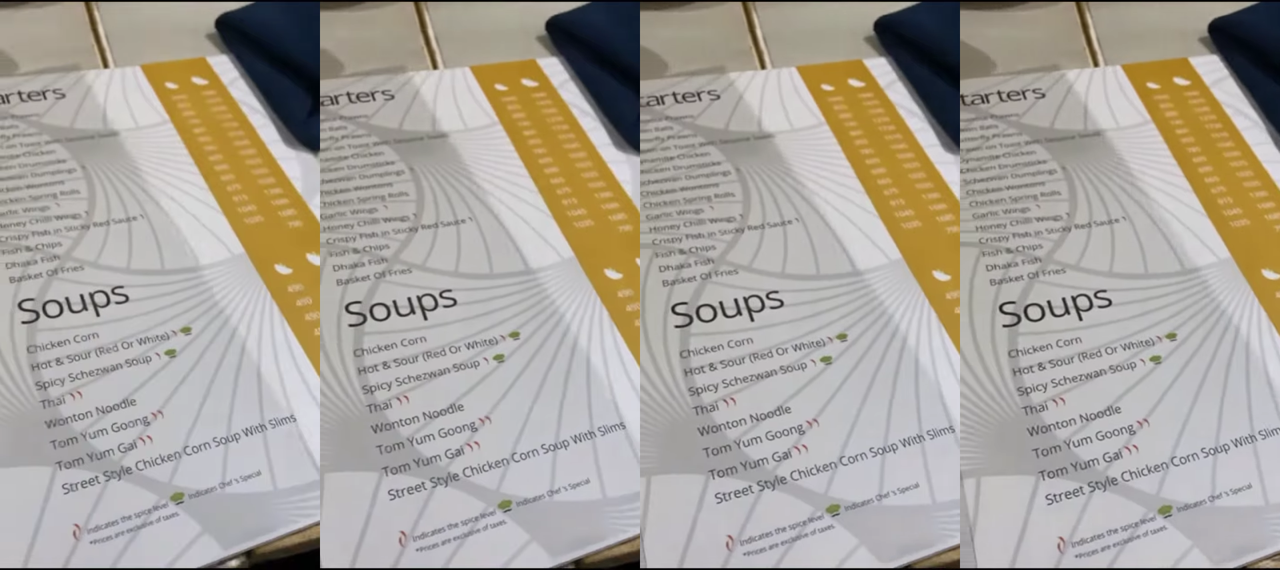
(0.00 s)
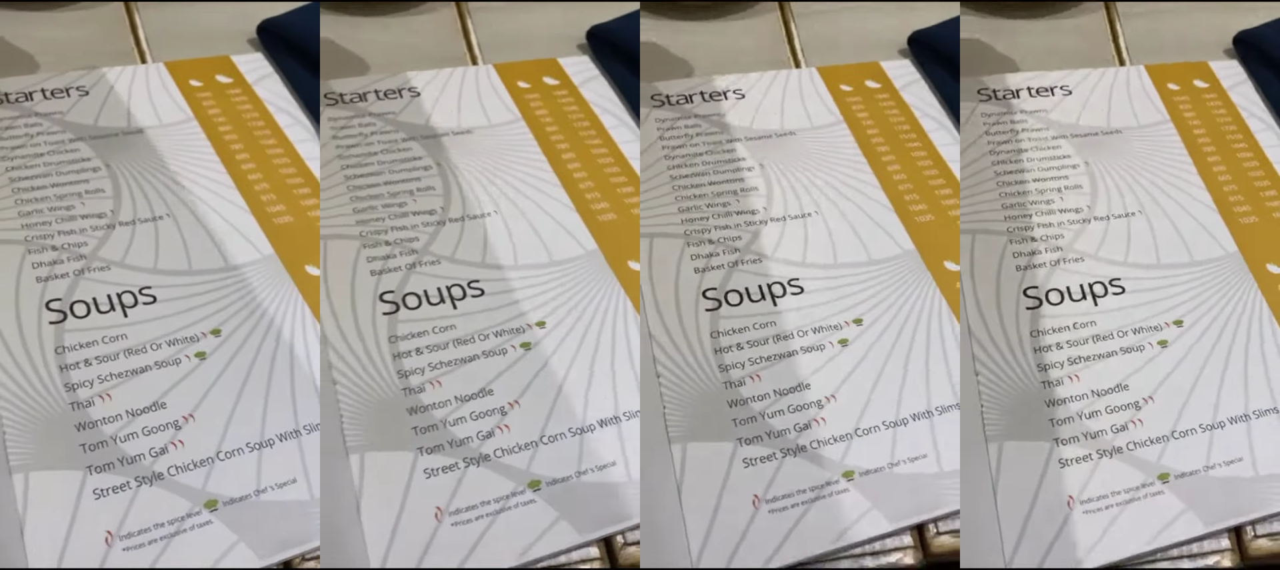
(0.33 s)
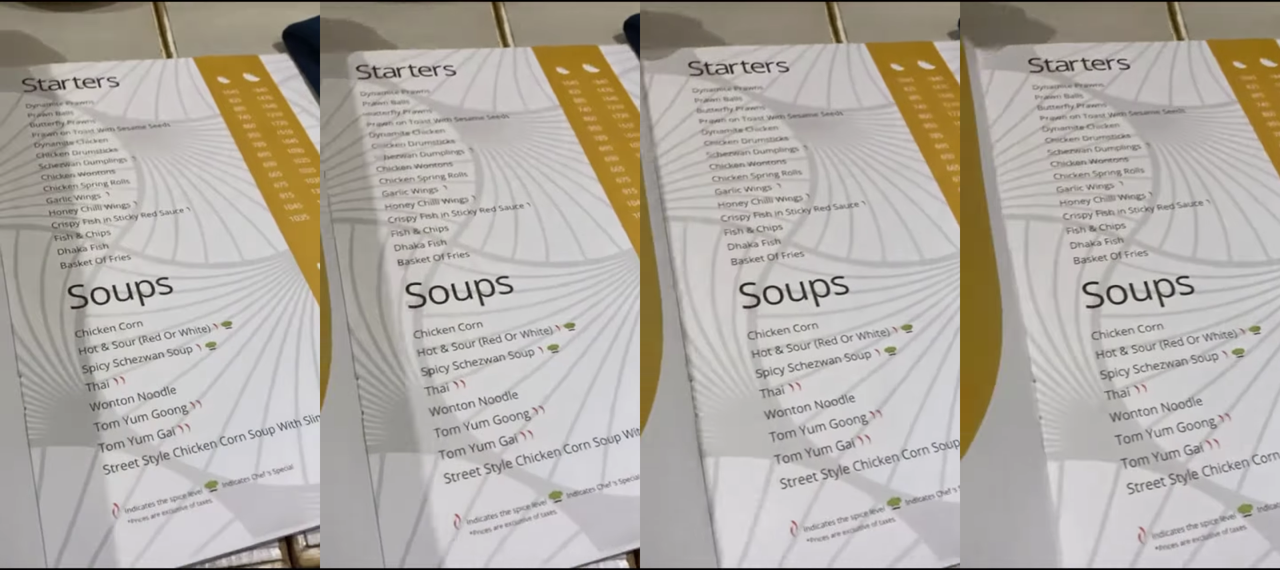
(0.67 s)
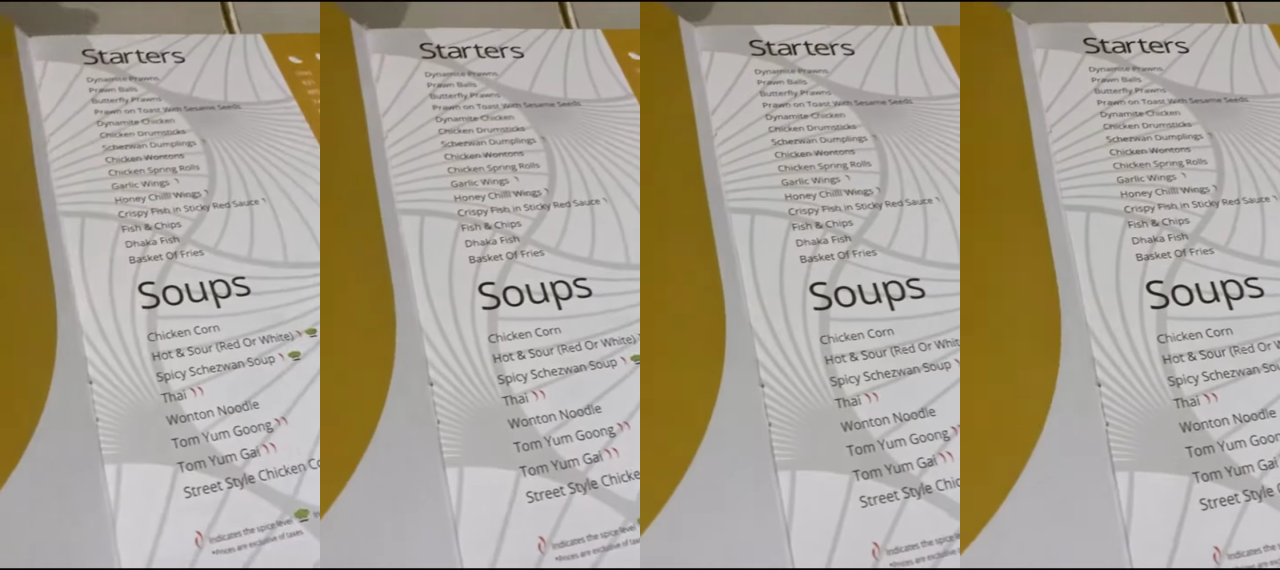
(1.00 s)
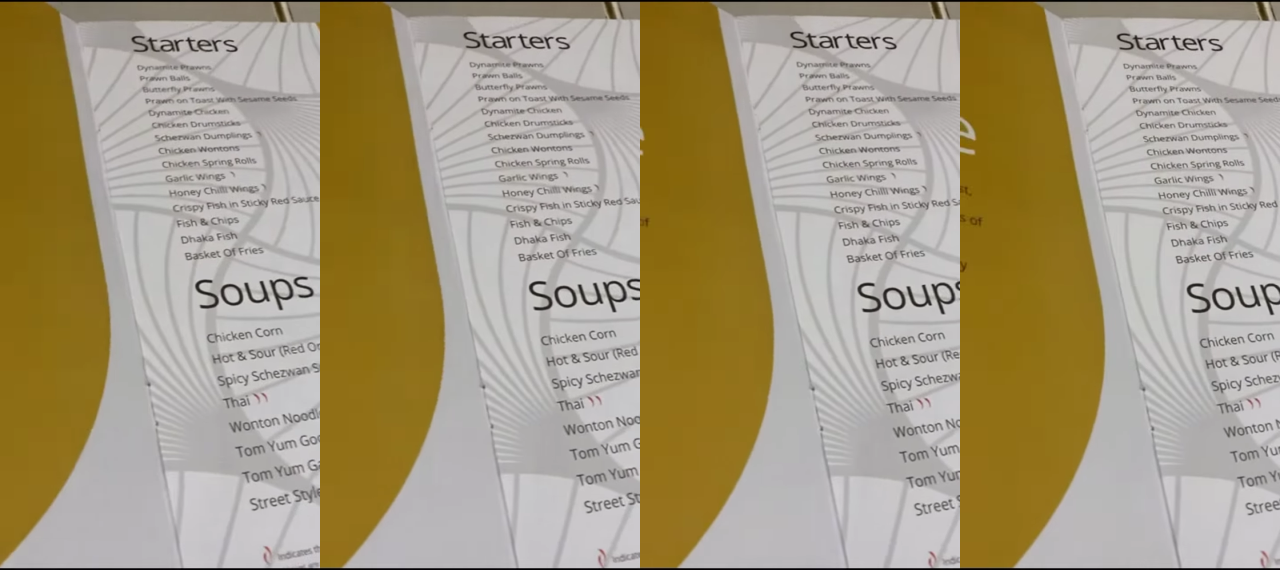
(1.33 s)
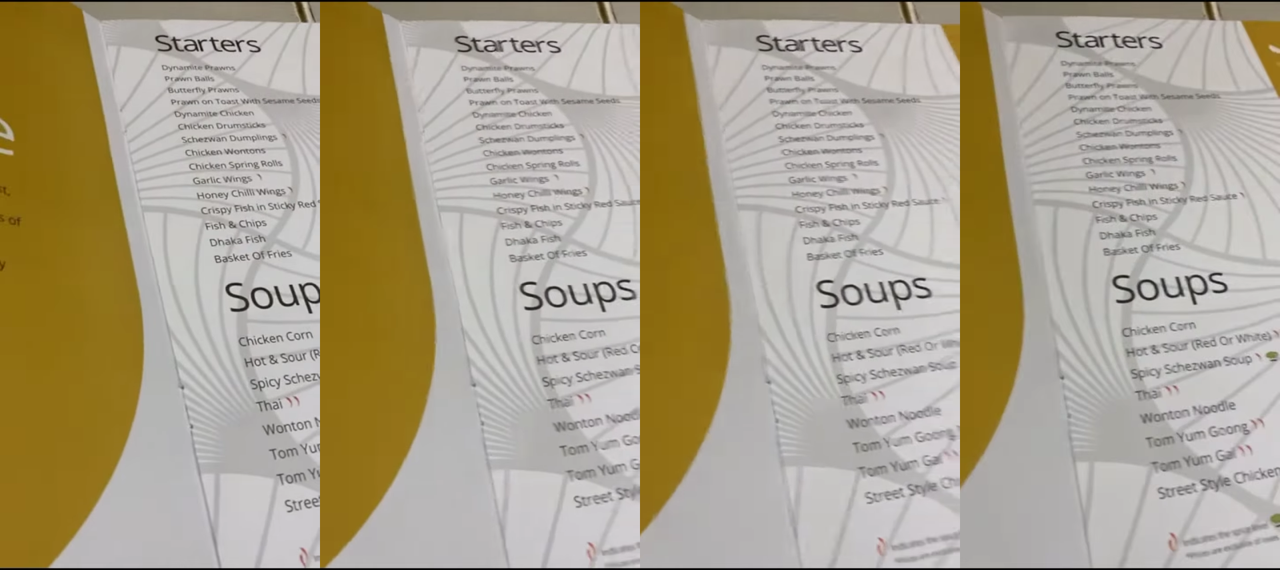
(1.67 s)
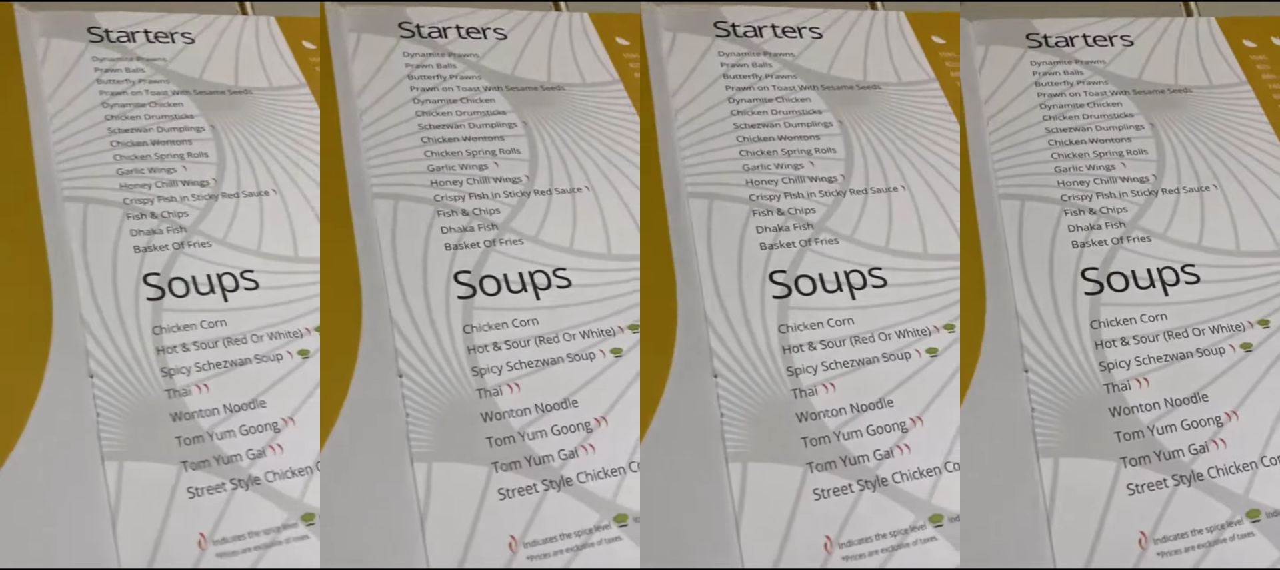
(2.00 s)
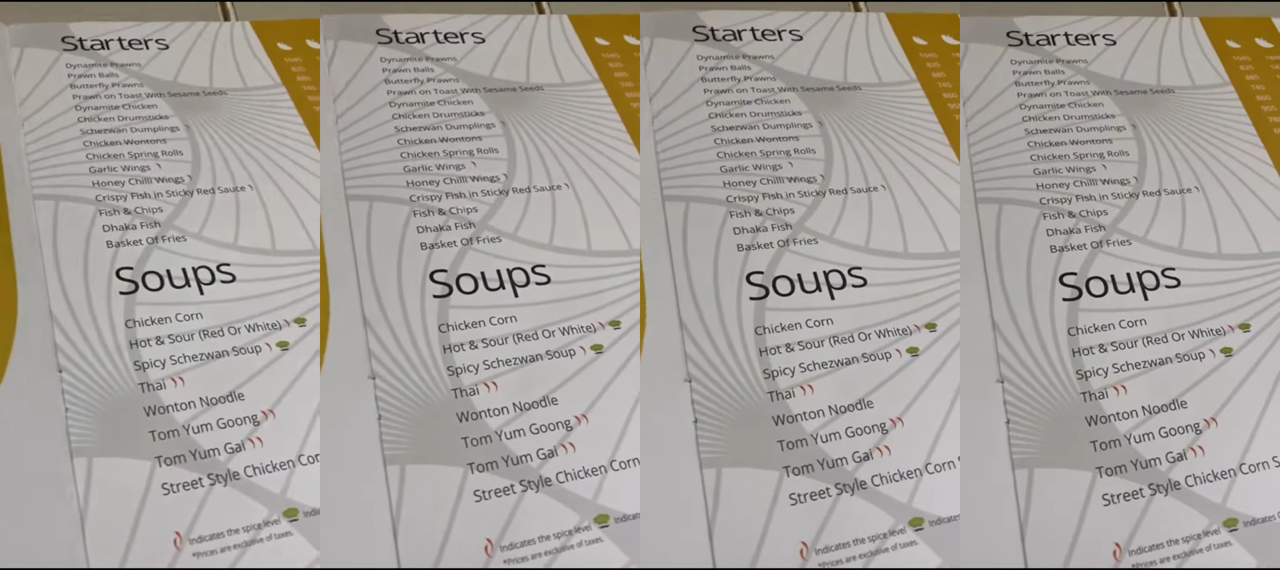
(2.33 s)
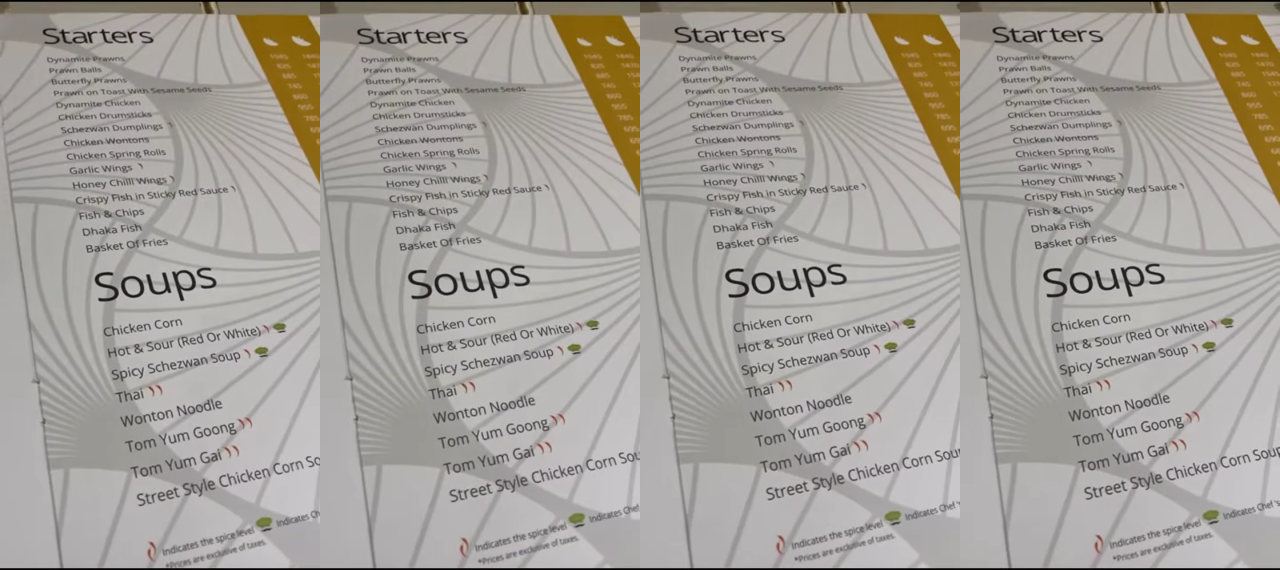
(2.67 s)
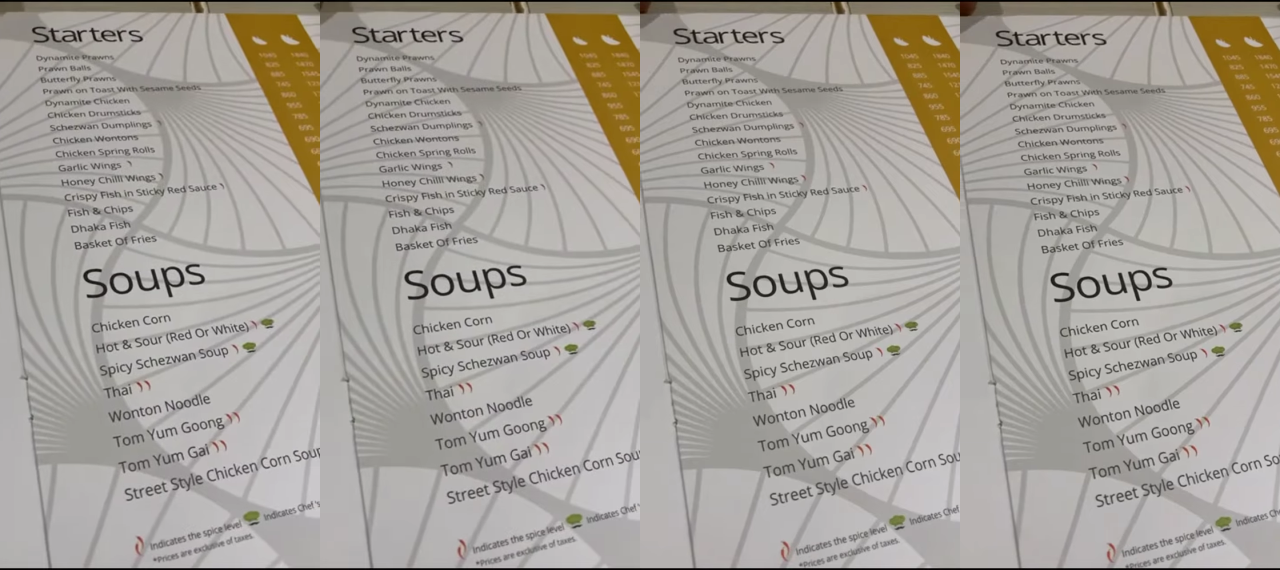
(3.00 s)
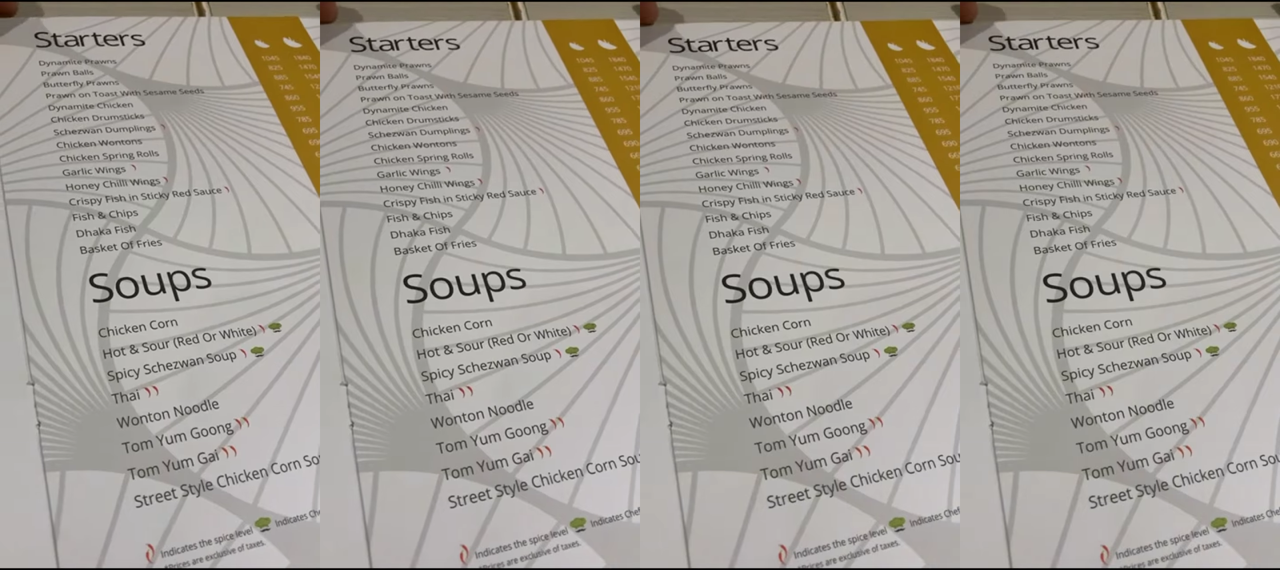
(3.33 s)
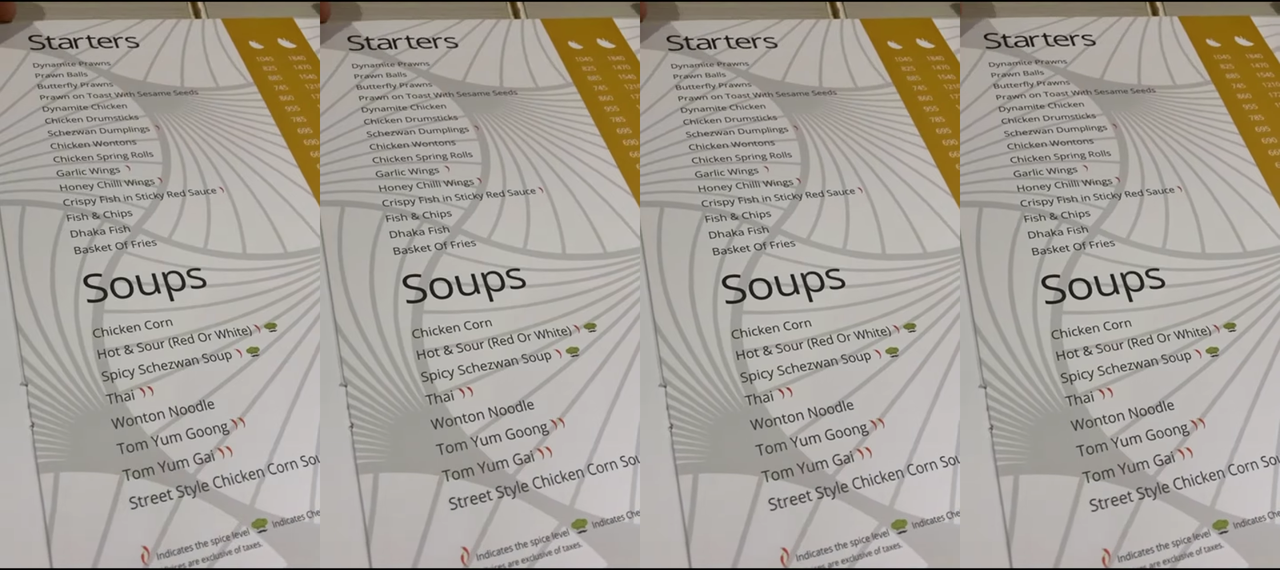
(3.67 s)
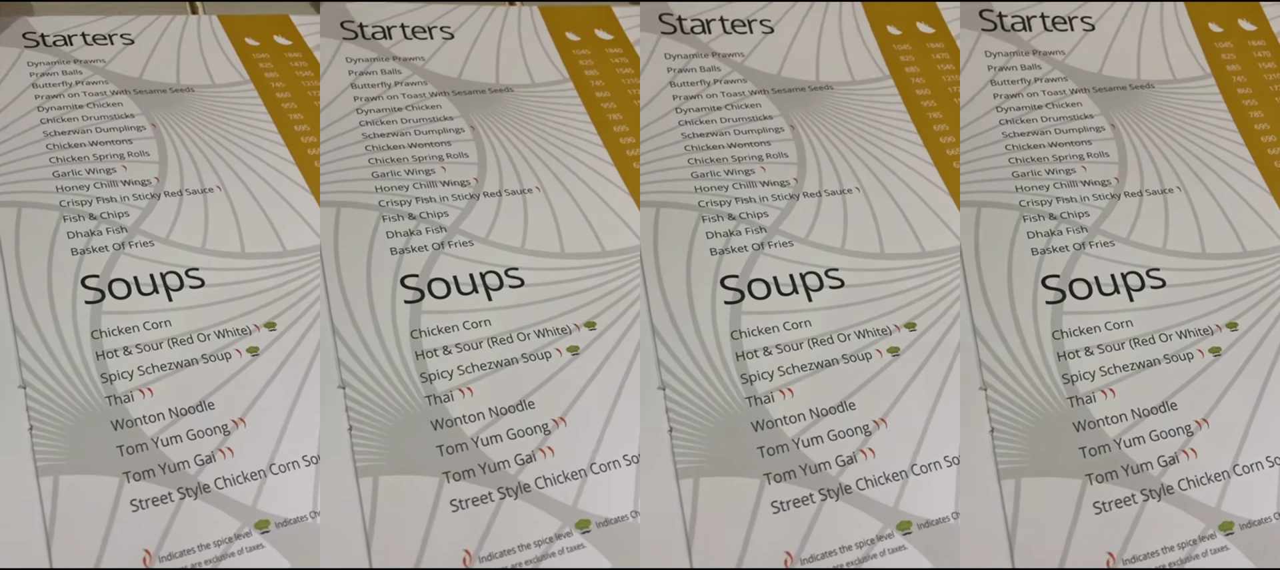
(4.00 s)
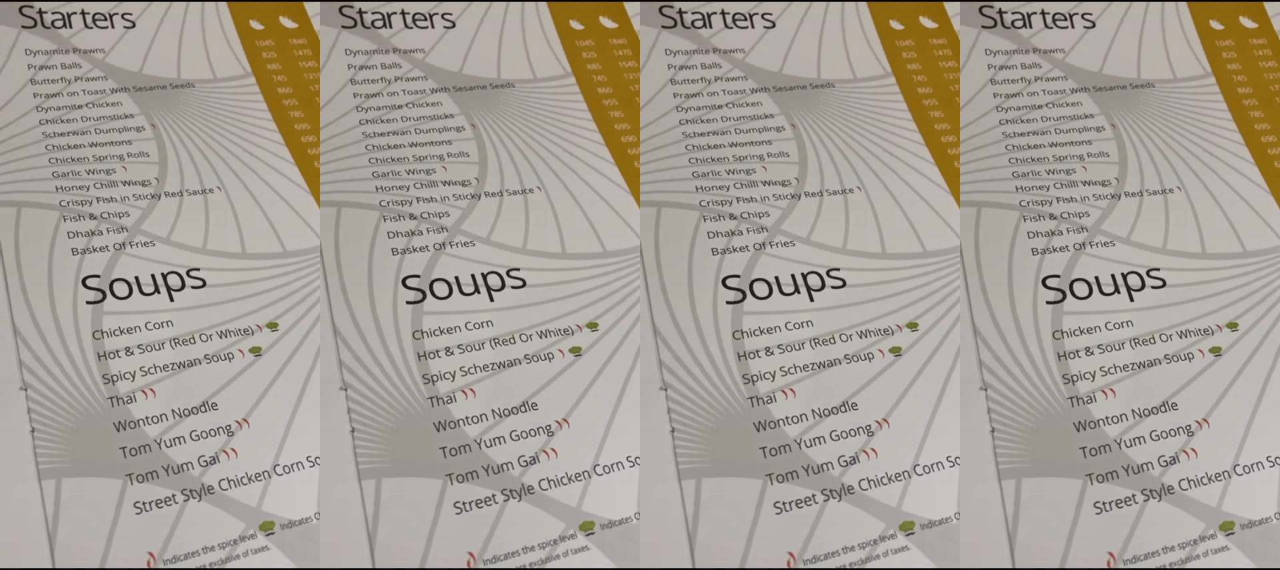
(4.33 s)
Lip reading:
Nobody's mouth can be seen.